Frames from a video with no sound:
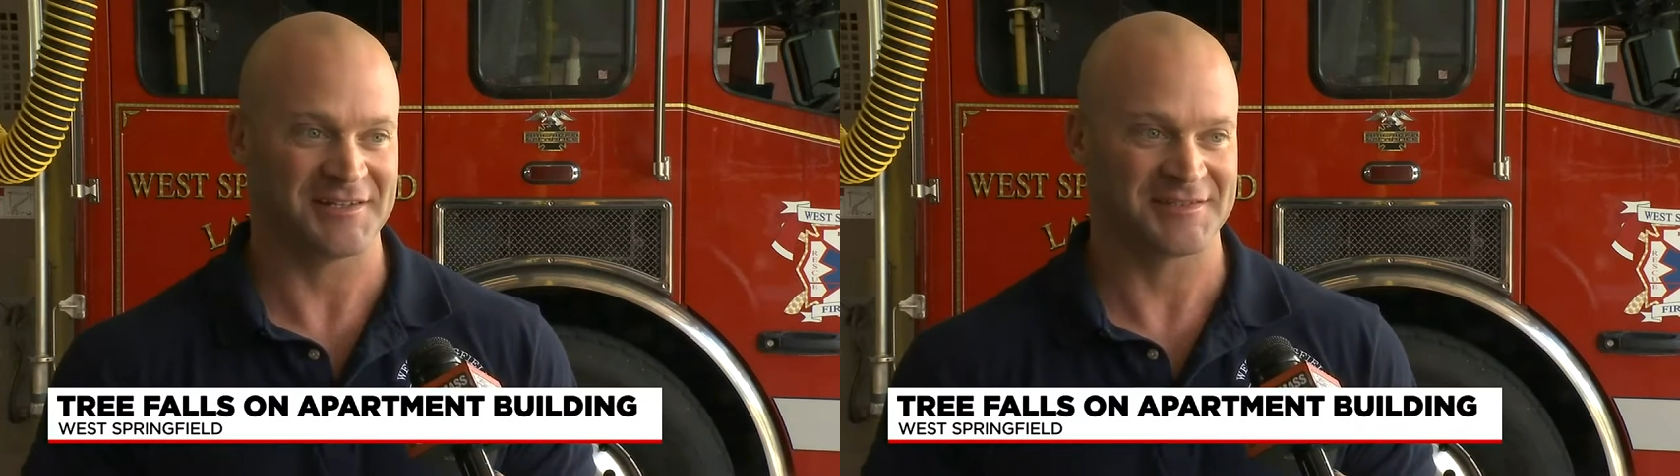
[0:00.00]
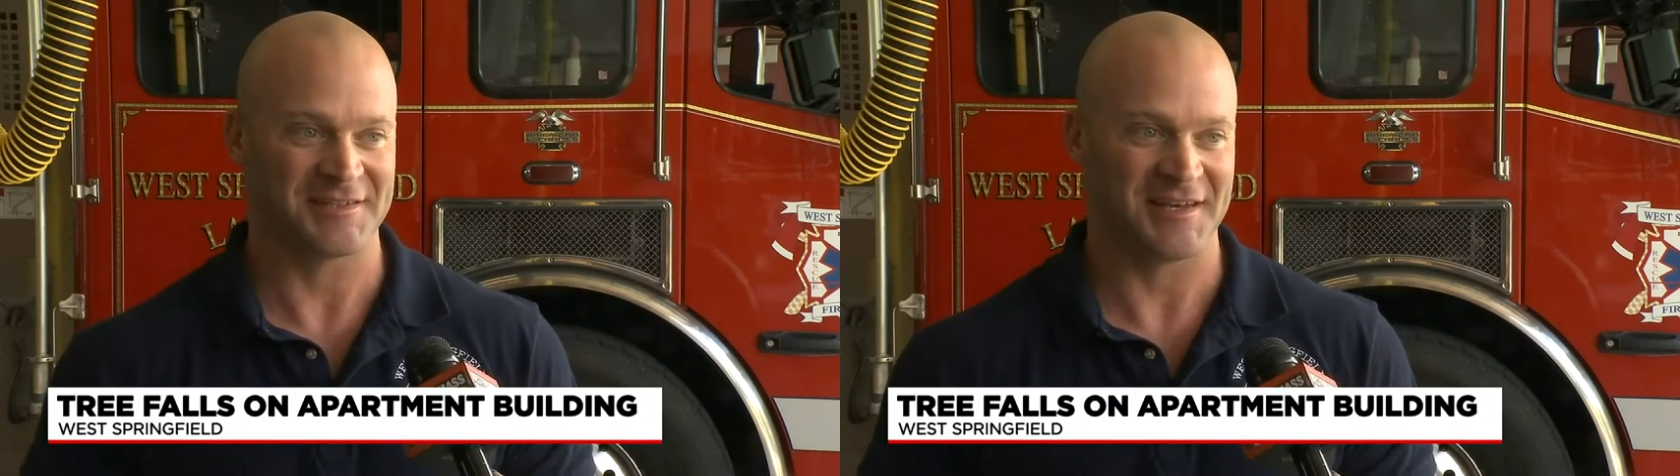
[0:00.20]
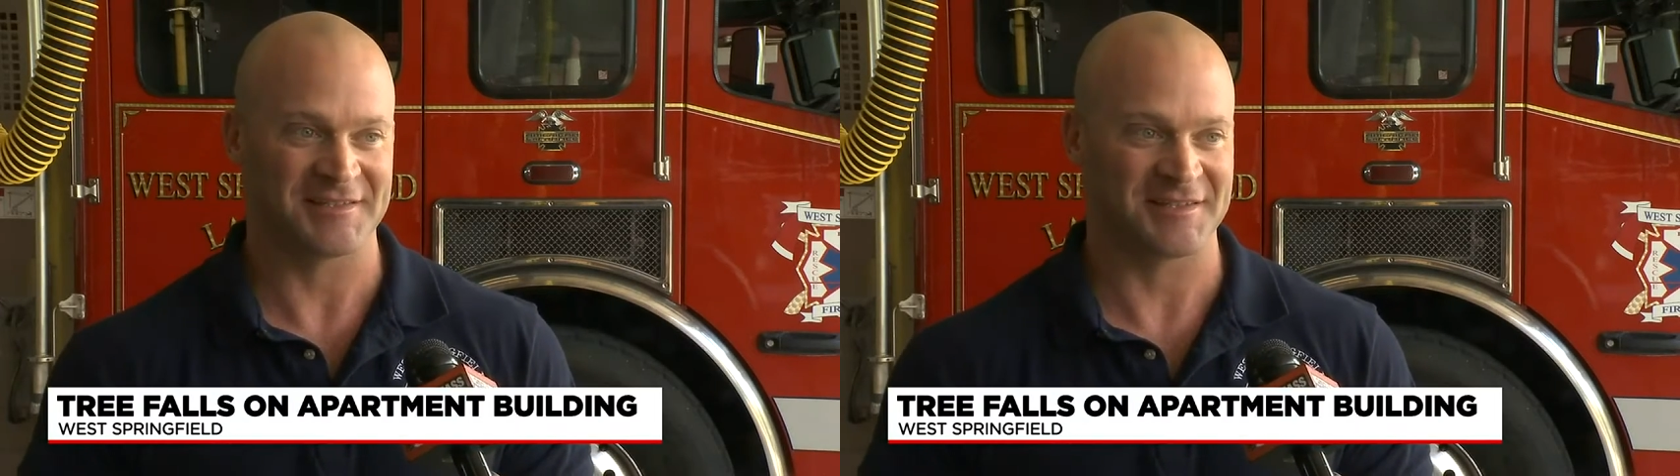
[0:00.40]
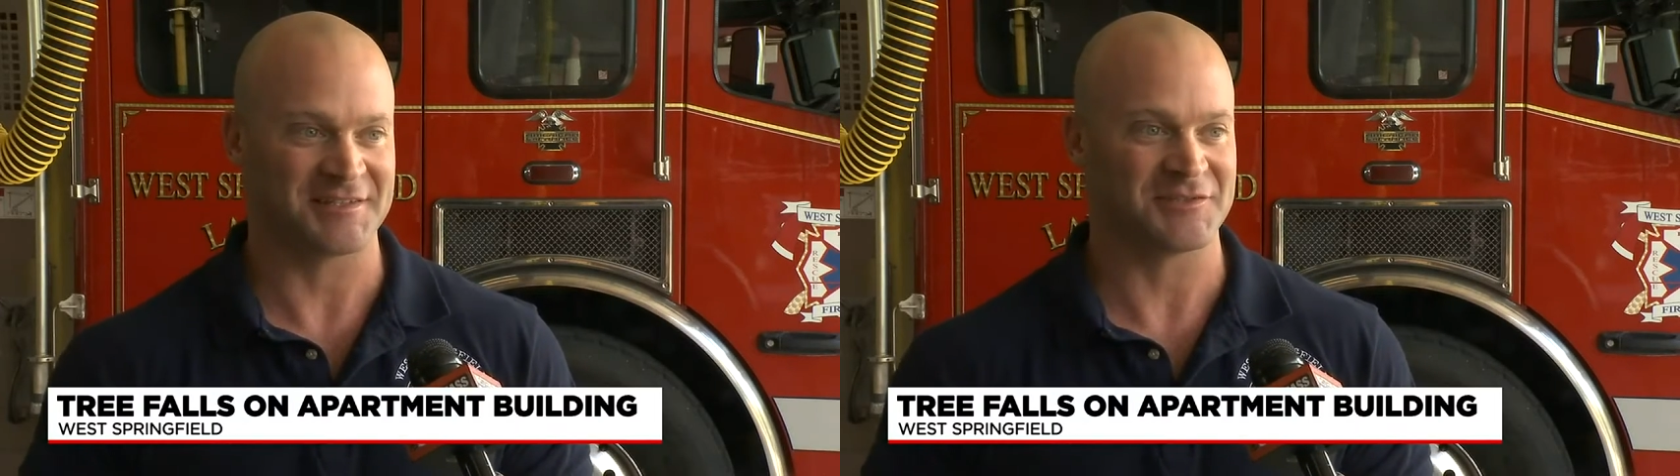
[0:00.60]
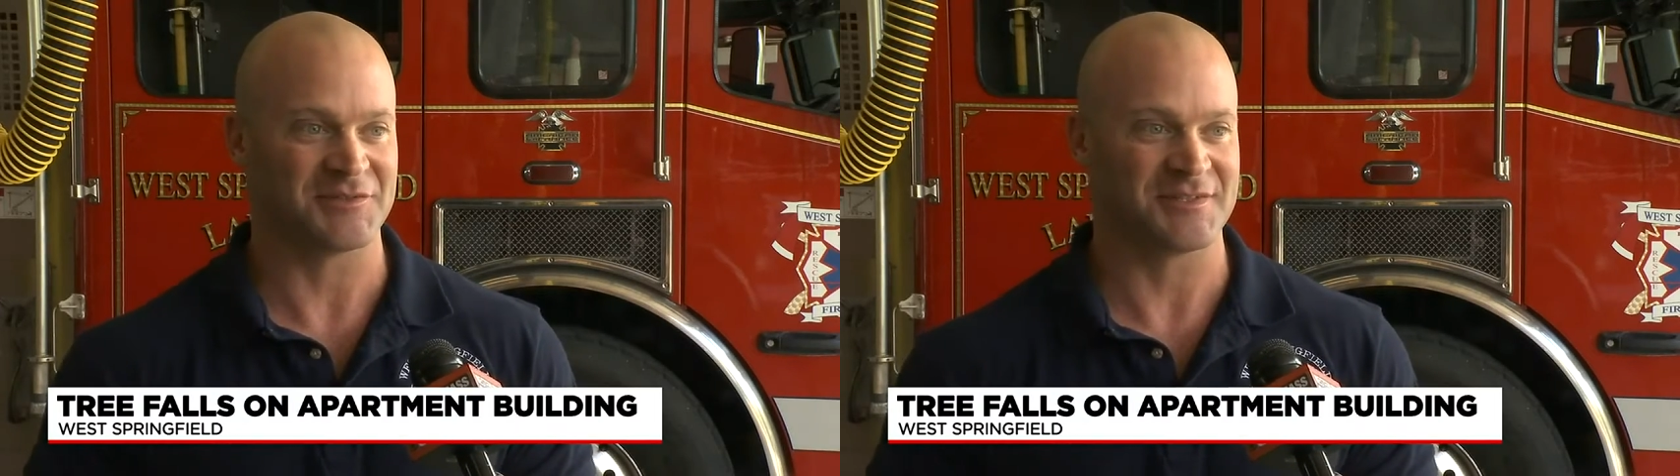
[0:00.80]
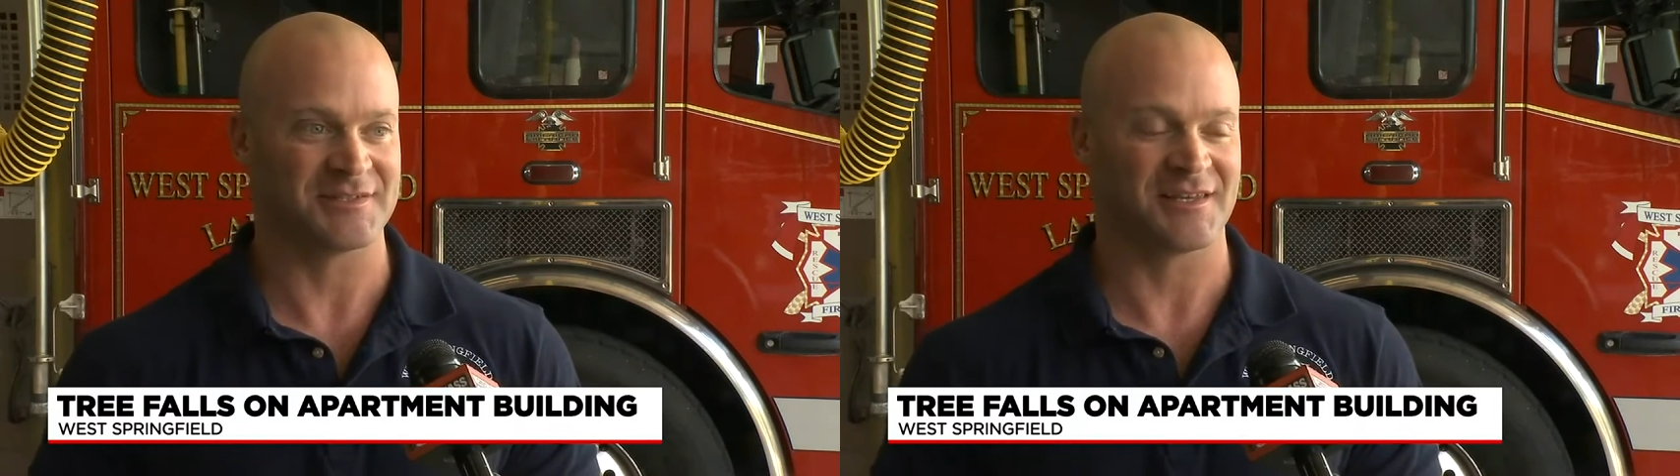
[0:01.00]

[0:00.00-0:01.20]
as, the, as things do these